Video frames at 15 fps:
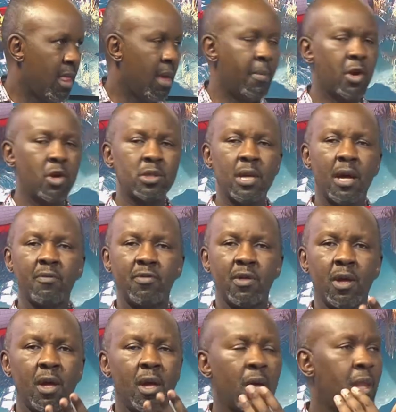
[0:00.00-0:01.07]
They may not have
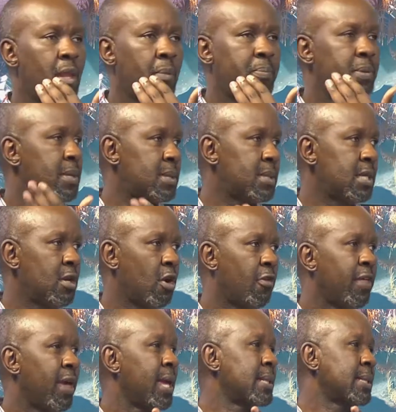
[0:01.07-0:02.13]
the PC or
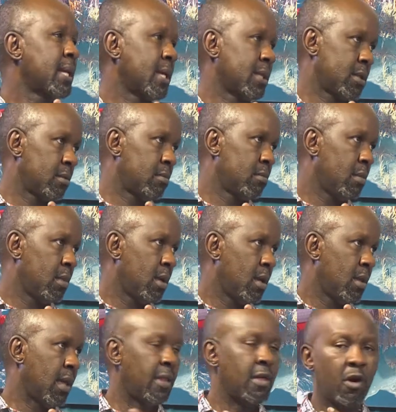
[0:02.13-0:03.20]
the internet
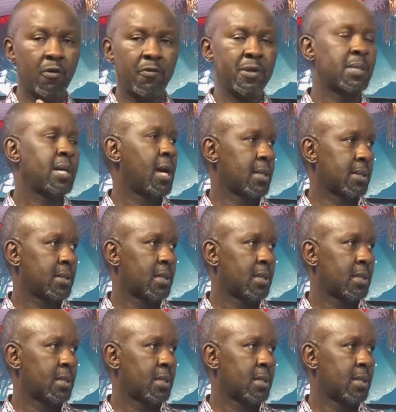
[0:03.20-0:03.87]
that the office has.